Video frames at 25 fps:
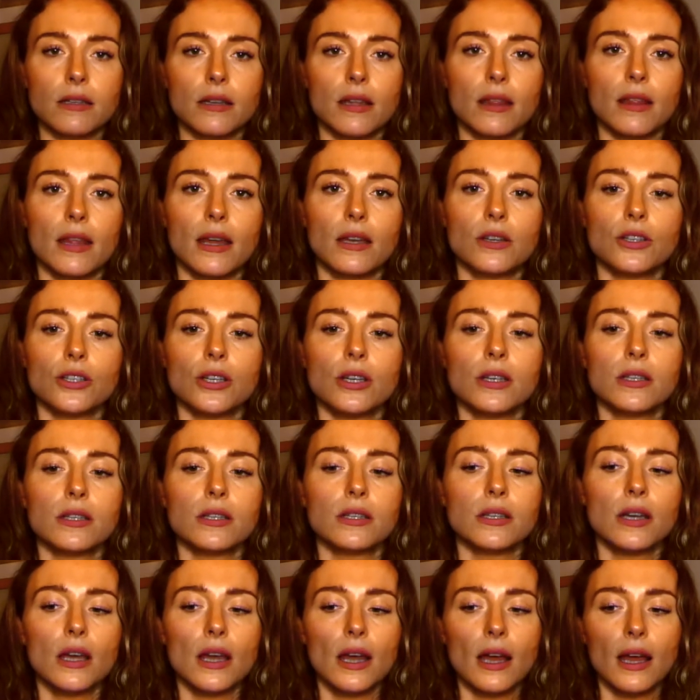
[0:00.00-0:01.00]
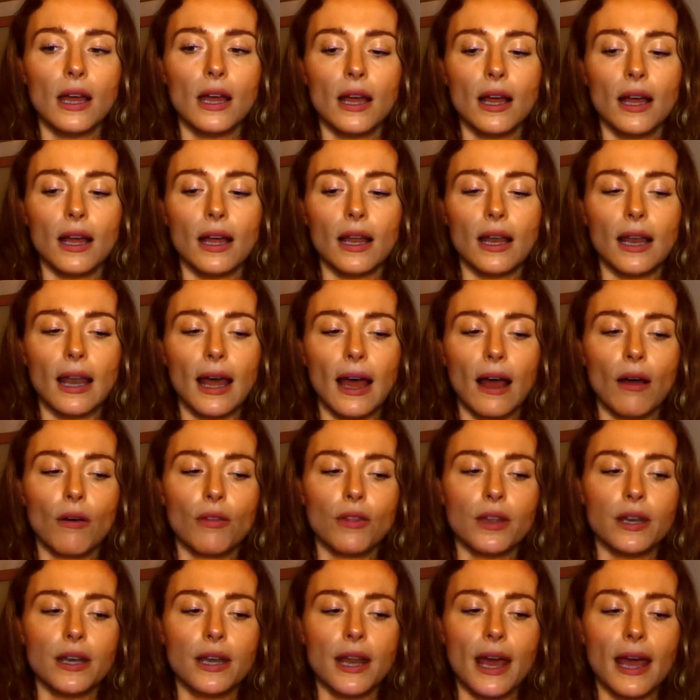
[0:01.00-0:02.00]
And then just allow
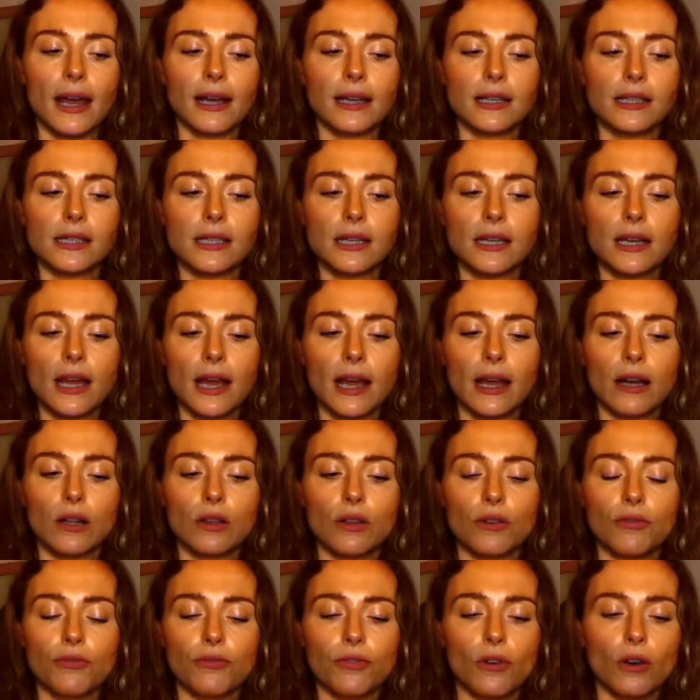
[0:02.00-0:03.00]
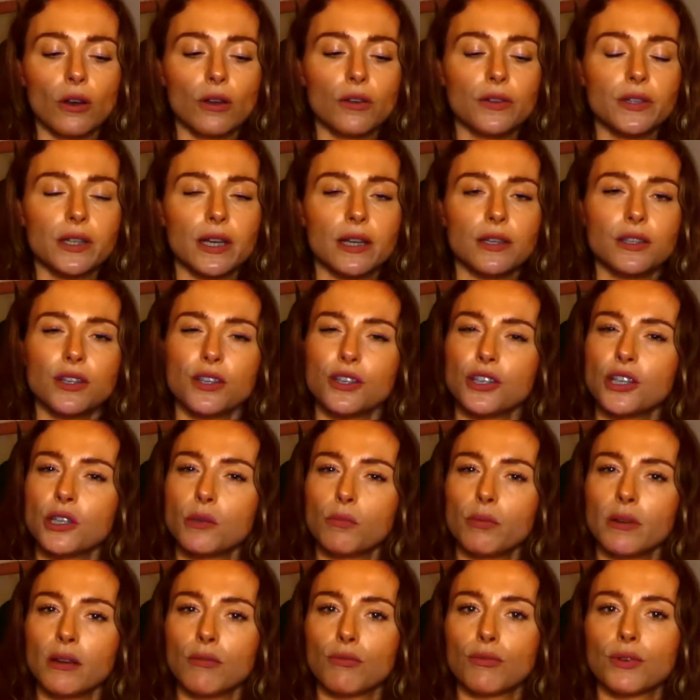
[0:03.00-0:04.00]
the next inhale that follows it to
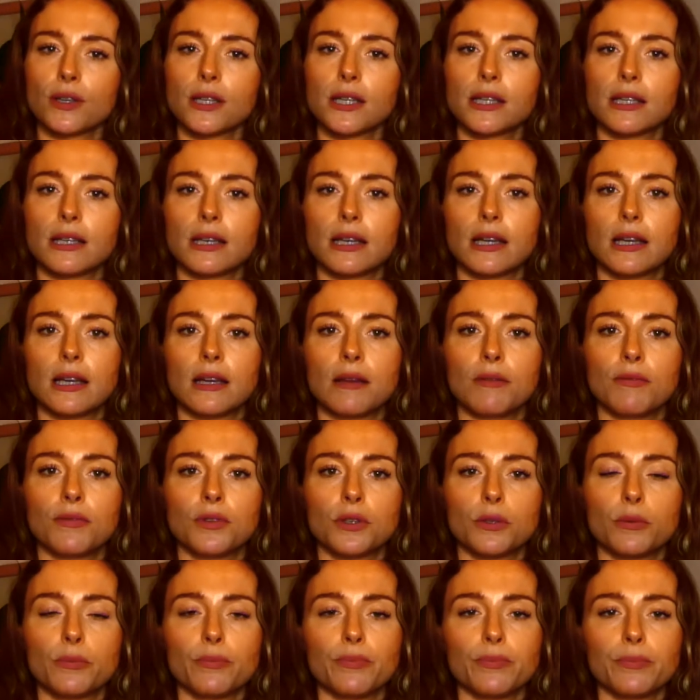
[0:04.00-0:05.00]
just be received.